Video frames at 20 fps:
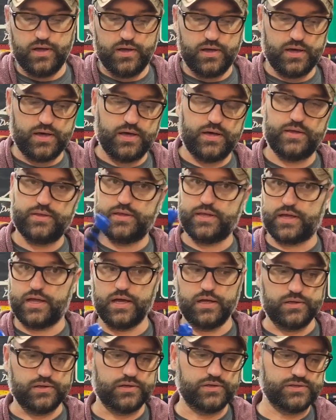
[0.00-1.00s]
Uh, the
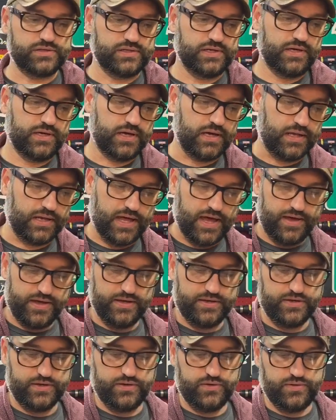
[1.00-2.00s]
colors allow you
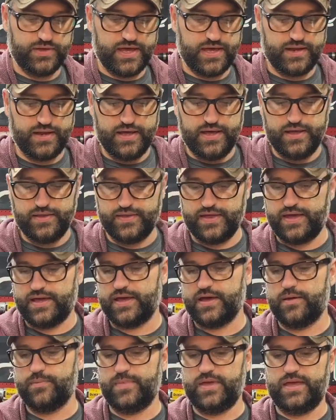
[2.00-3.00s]
to do that. They
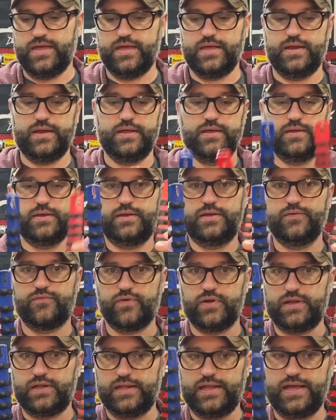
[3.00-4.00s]
come in
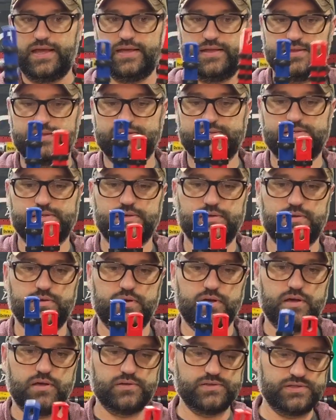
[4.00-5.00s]
different lengths
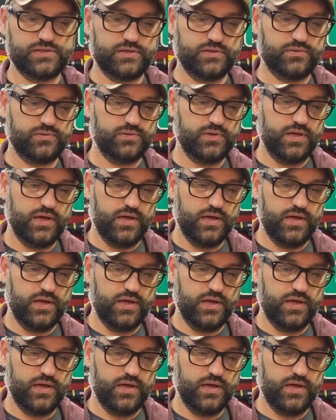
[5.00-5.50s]
also.